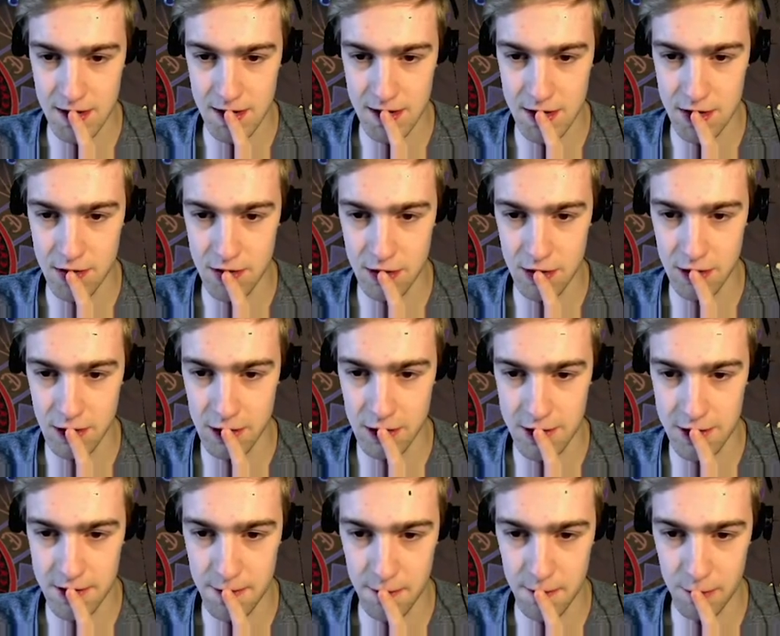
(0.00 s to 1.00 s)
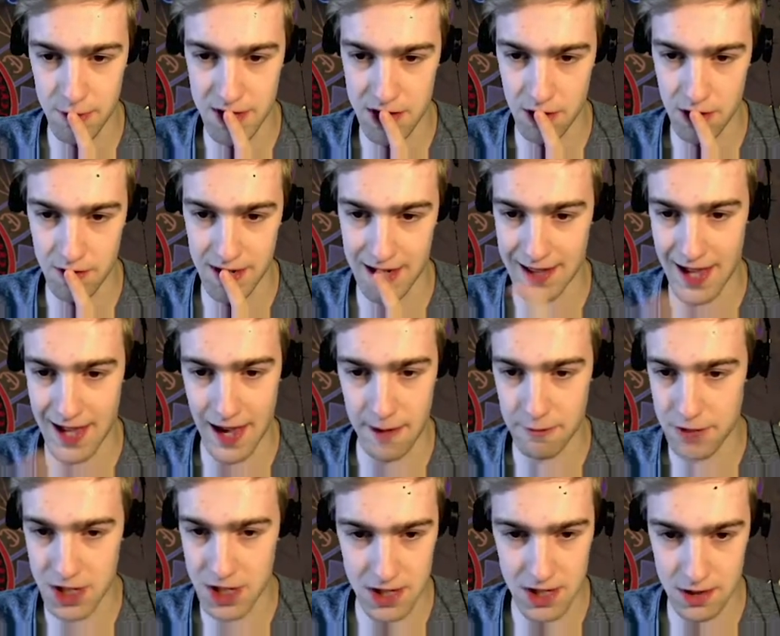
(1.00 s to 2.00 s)
two Lulus. Don't need that.
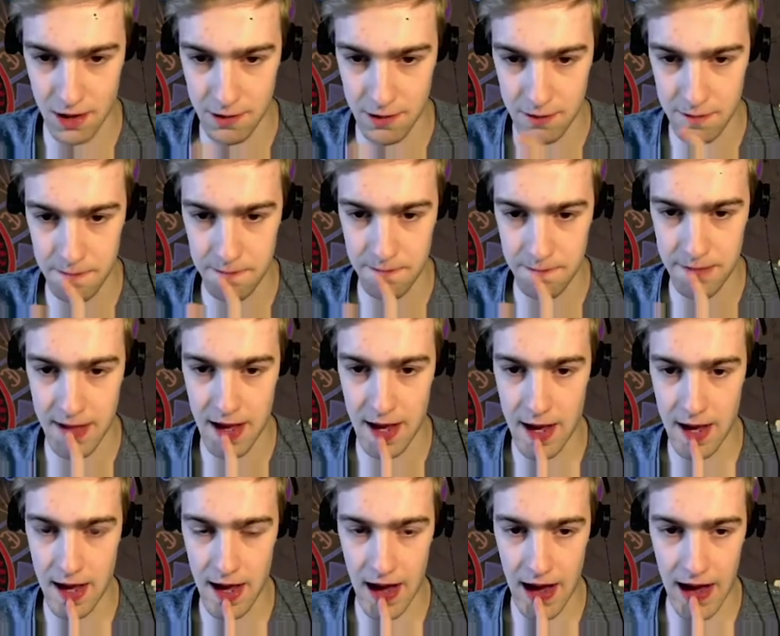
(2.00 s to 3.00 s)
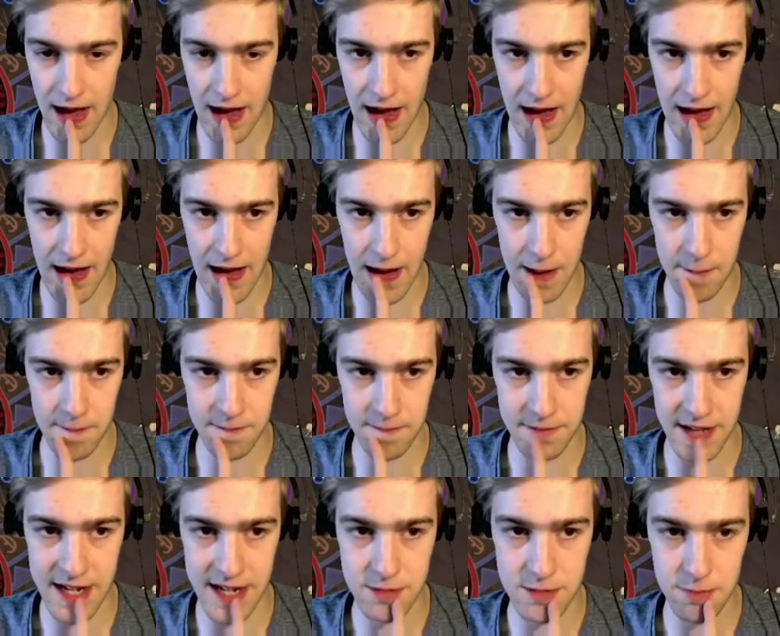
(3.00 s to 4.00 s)
We just don't.
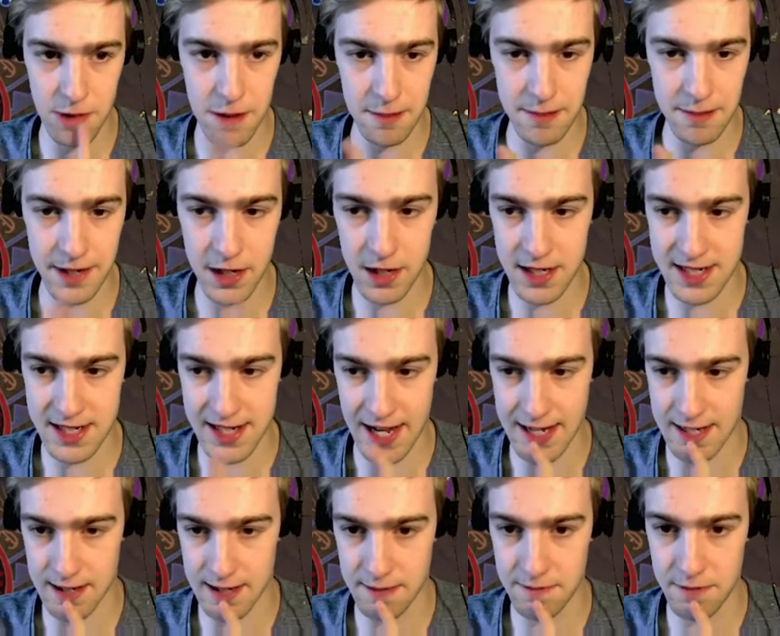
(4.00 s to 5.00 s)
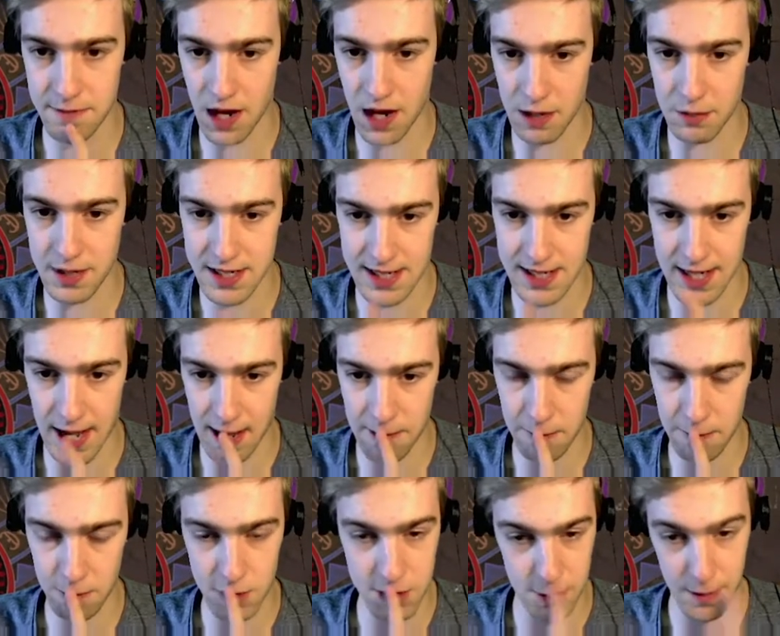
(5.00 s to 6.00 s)
He's probably going to Sator, I would say,
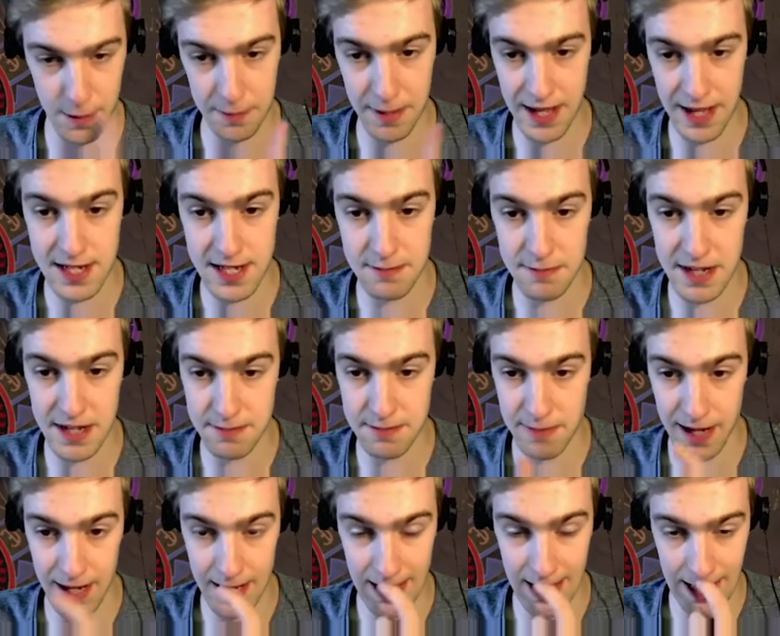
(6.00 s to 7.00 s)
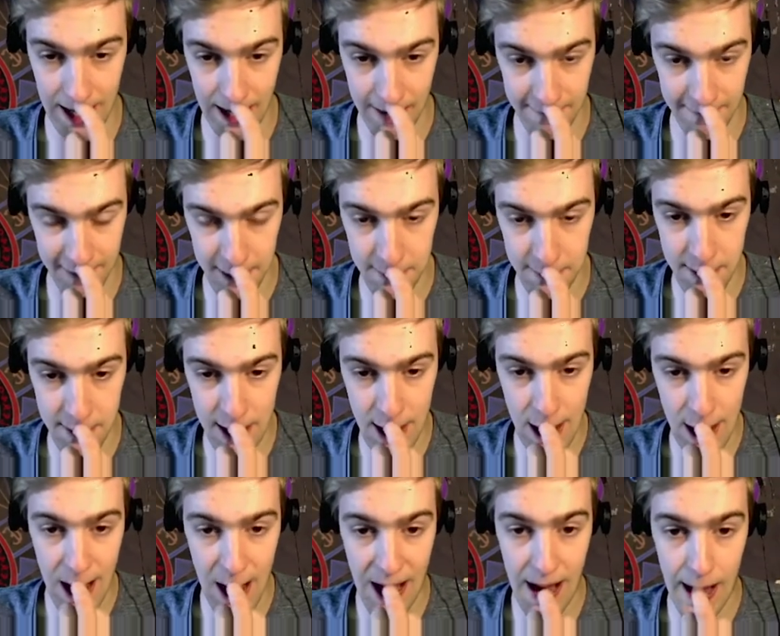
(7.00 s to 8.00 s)
which would be his best bet ever.
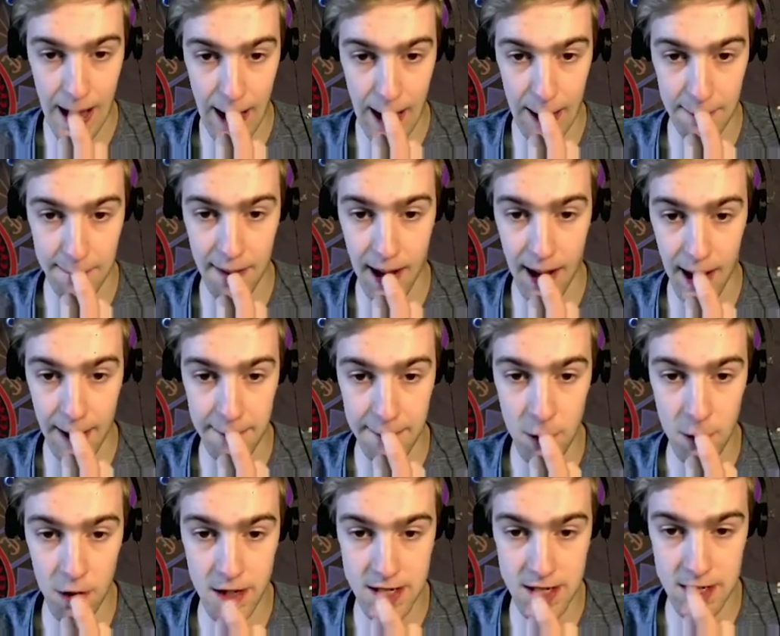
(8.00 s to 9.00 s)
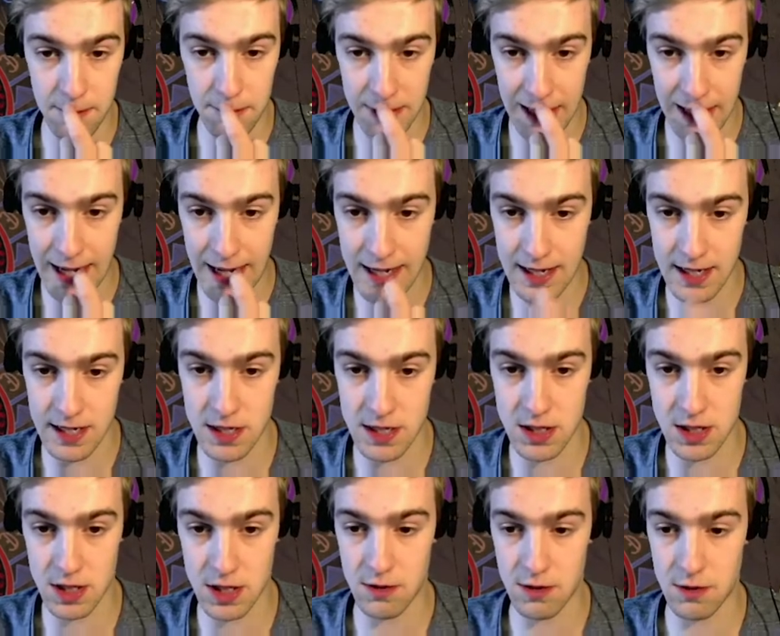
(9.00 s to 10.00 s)
But I'm going to blade
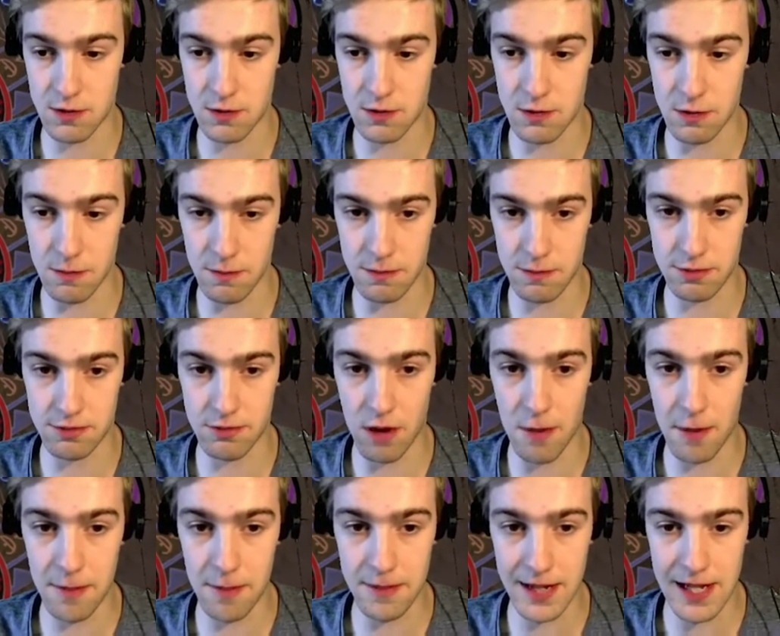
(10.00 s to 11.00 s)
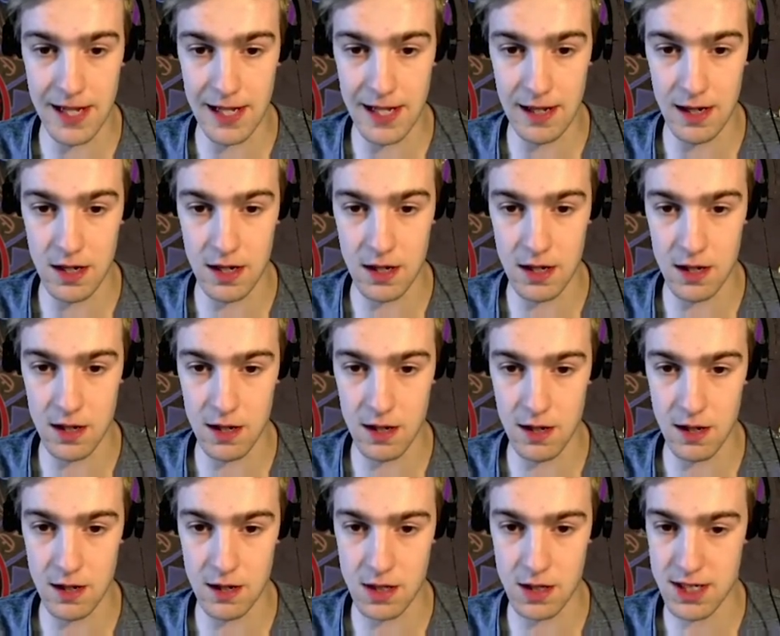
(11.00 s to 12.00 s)
into probably
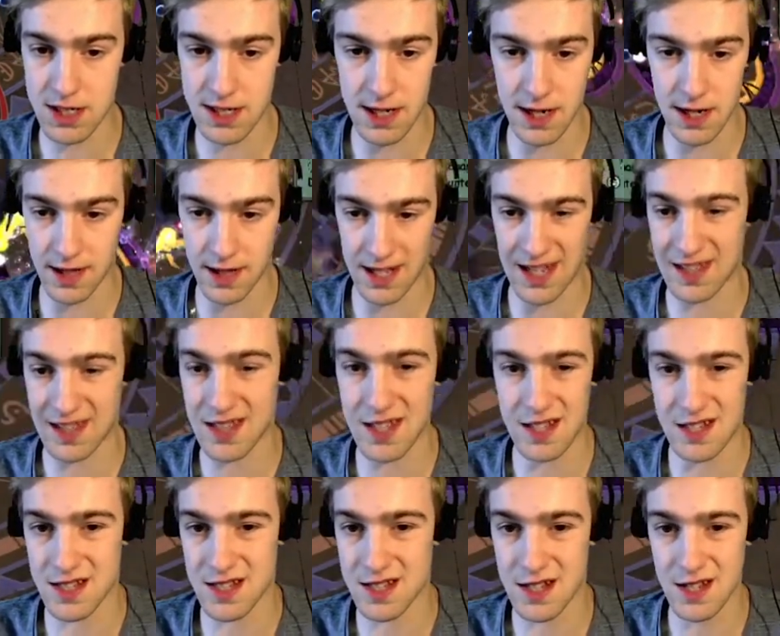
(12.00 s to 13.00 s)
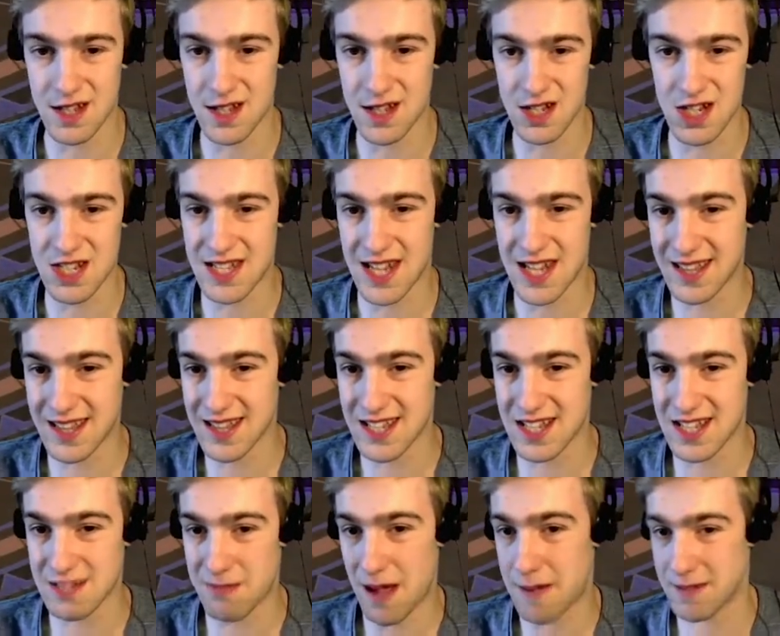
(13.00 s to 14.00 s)
just another headless. Just
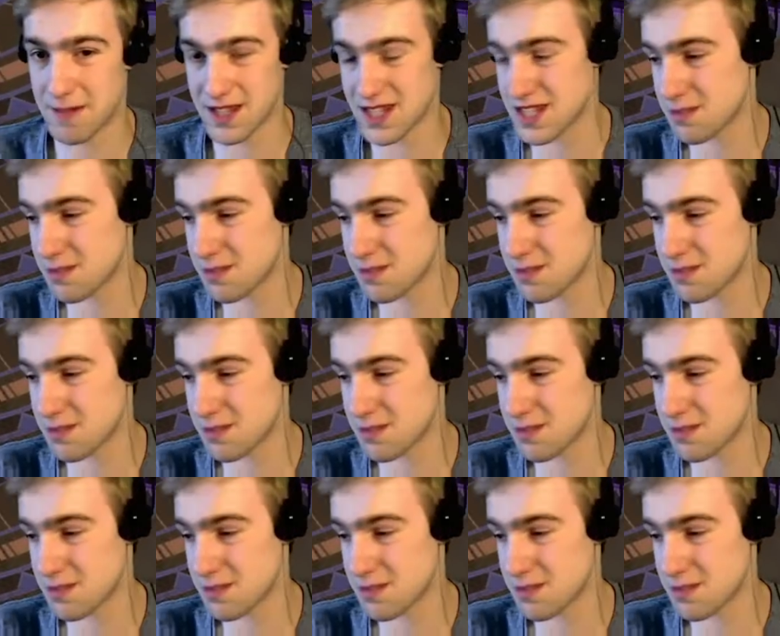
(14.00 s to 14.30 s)
headless spam at this